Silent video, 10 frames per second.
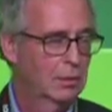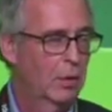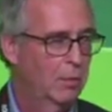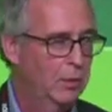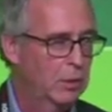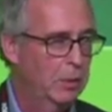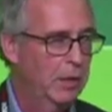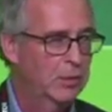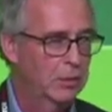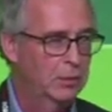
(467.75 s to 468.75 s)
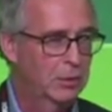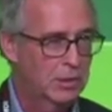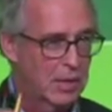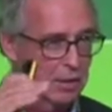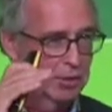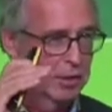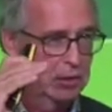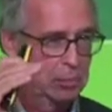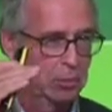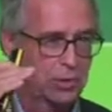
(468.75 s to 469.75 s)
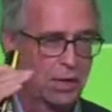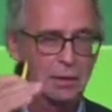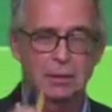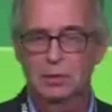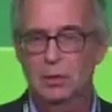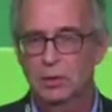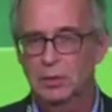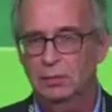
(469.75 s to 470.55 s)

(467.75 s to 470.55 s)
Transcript: Obvious place to look is that 30% cost of